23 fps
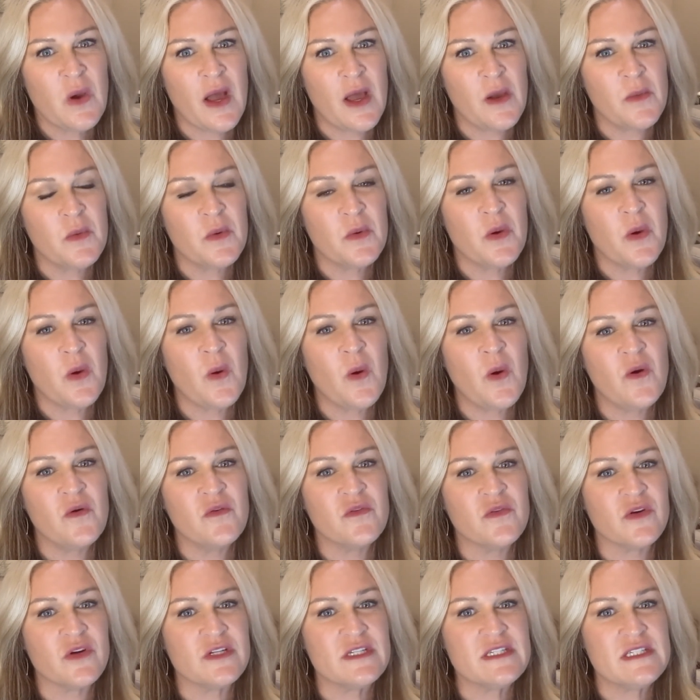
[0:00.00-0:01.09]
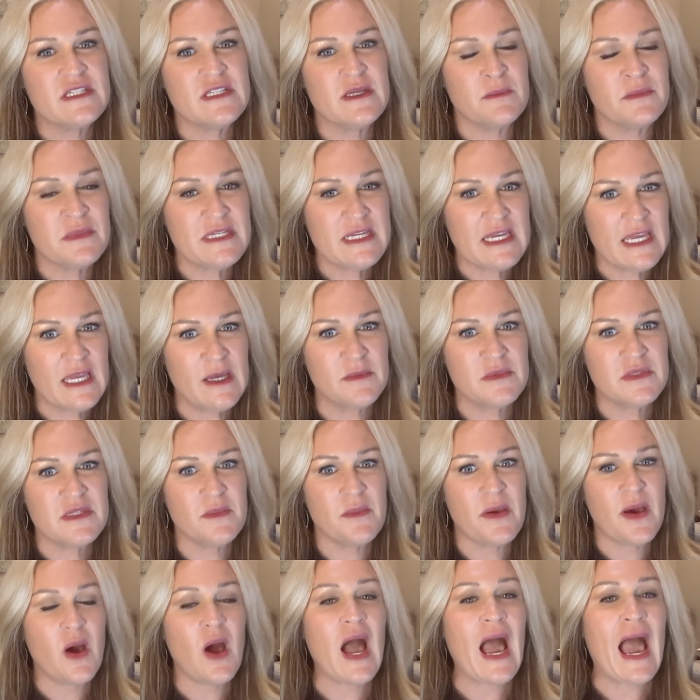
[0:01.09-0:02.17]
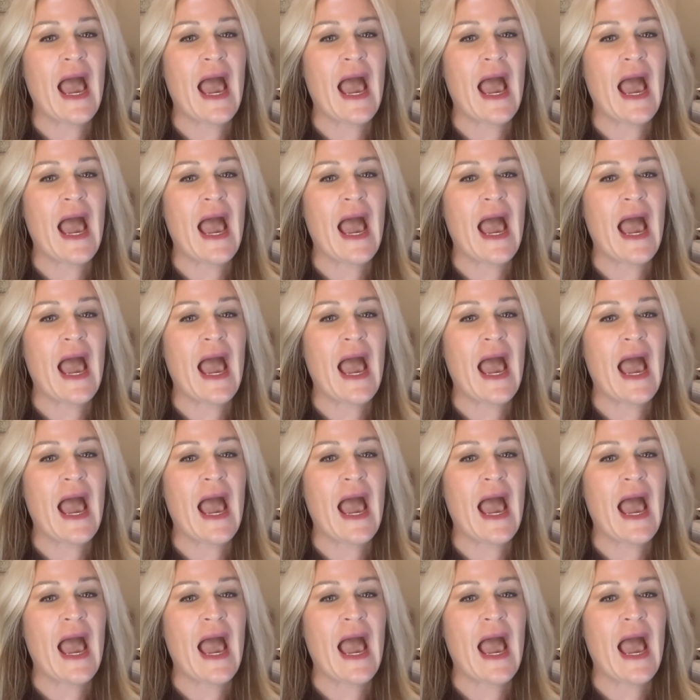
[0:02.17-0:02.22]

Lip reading: I will go over some tips about